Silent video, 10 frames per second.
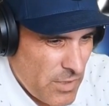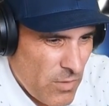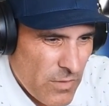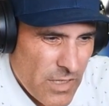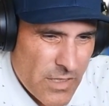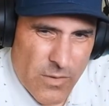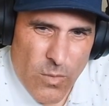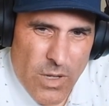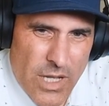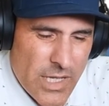gonna hold on to
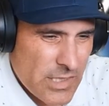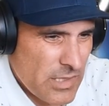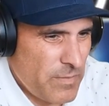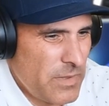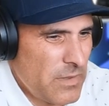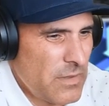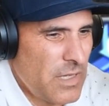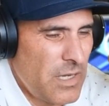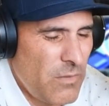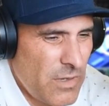Wasp.
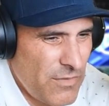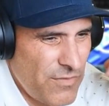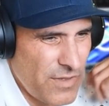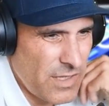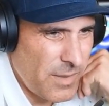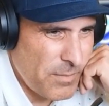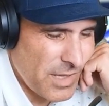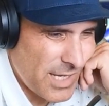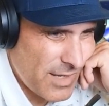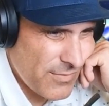I don't want to fill up
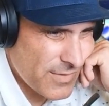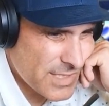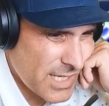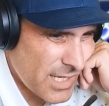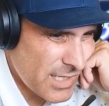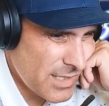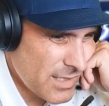left side.